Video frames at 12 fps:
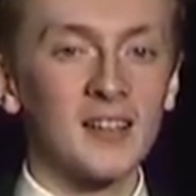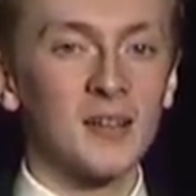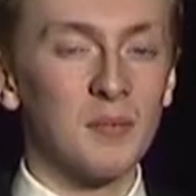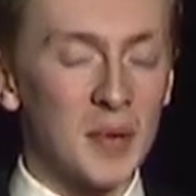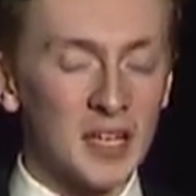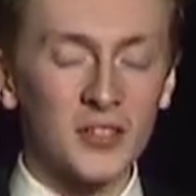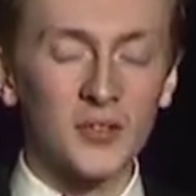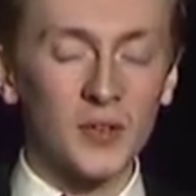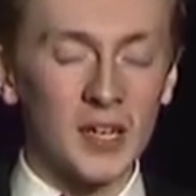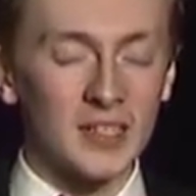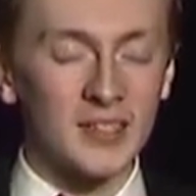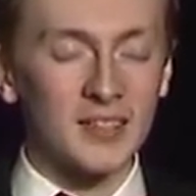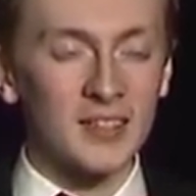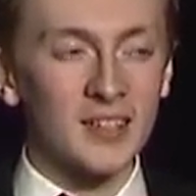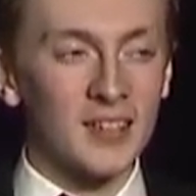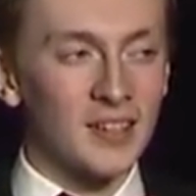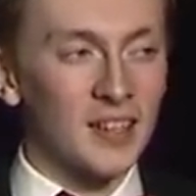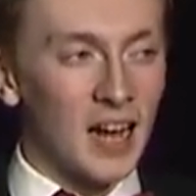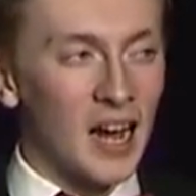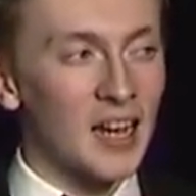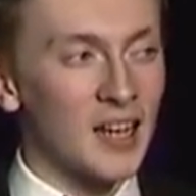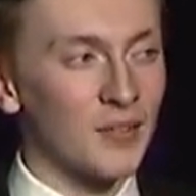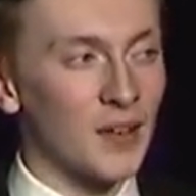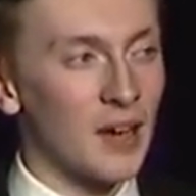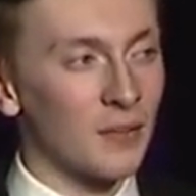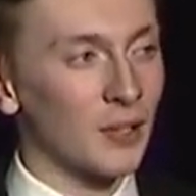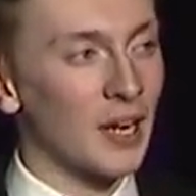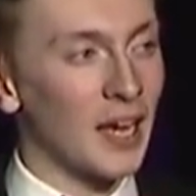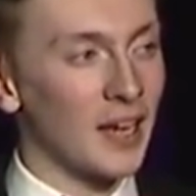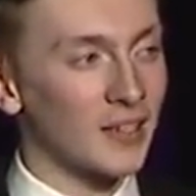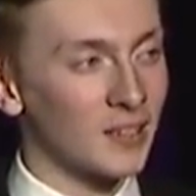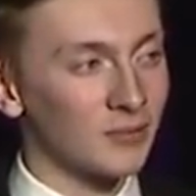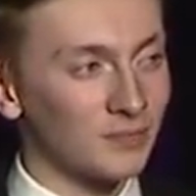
the best friends that I have ever had.